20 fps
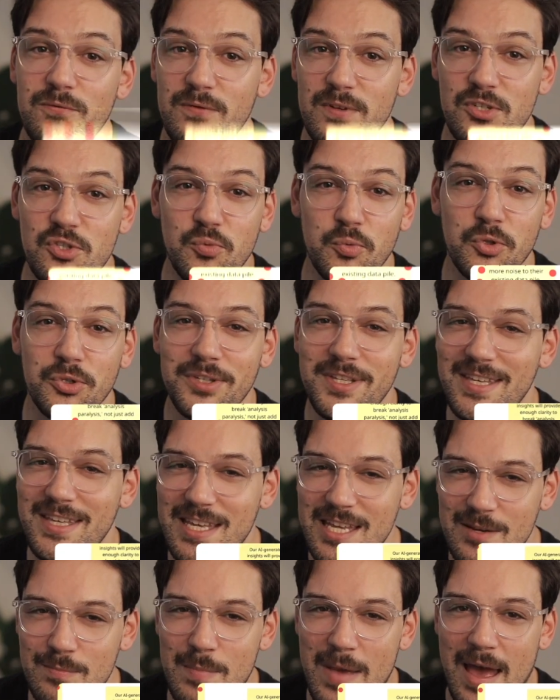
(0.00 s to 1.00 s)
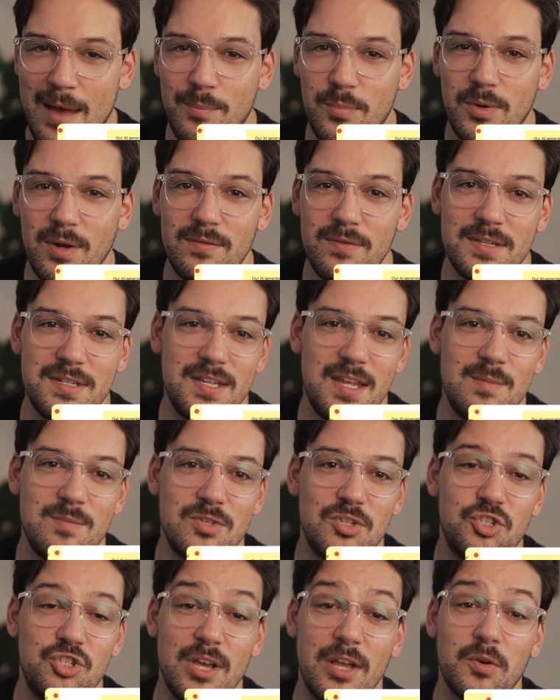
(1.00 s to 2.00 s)
visual heat map of the team's
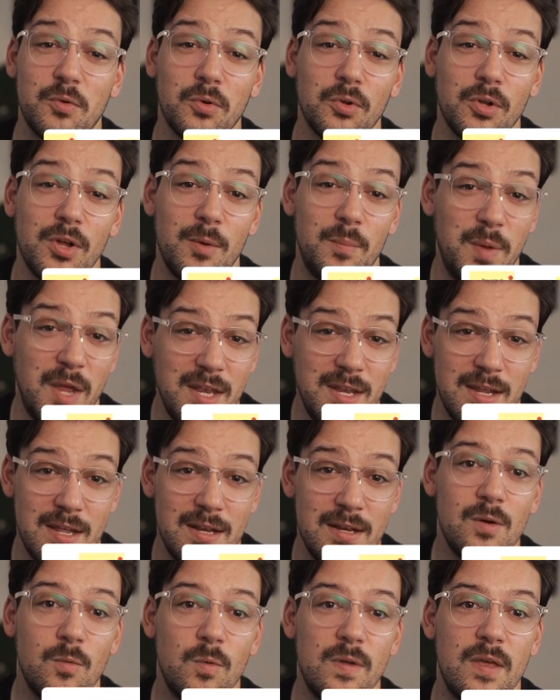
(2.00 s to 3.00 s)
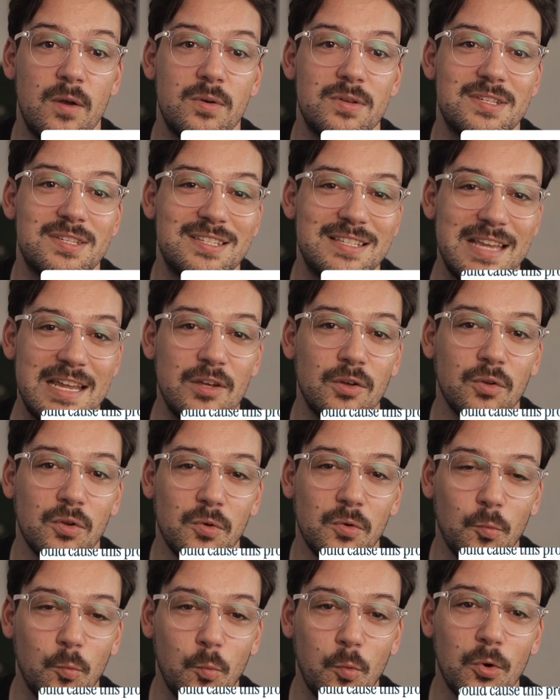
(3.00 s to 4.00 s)
general opinion without a
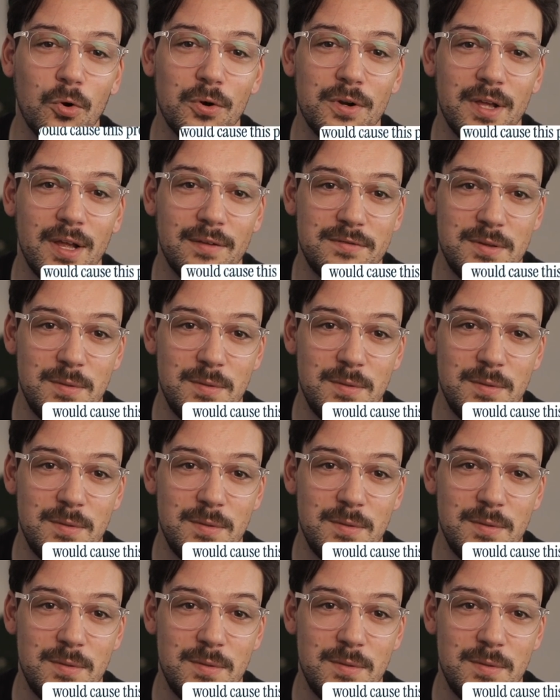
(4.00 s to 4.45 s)
single word of